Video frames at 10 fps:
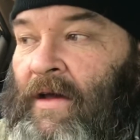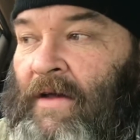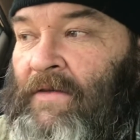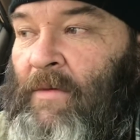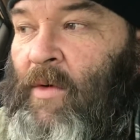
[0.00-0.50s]

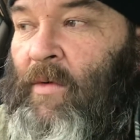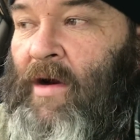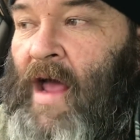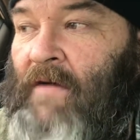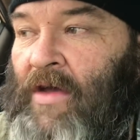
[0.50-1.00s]
somewhere where
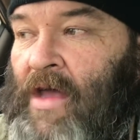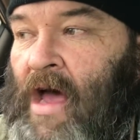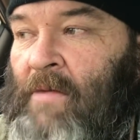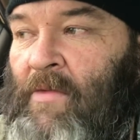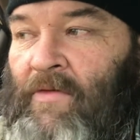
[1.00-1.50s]
I haven't
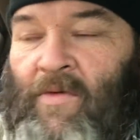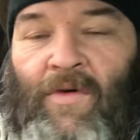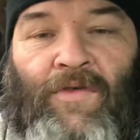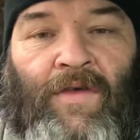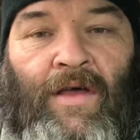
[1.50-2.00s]
gardened
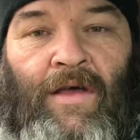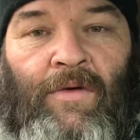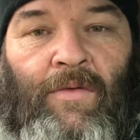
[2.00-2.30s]
before, so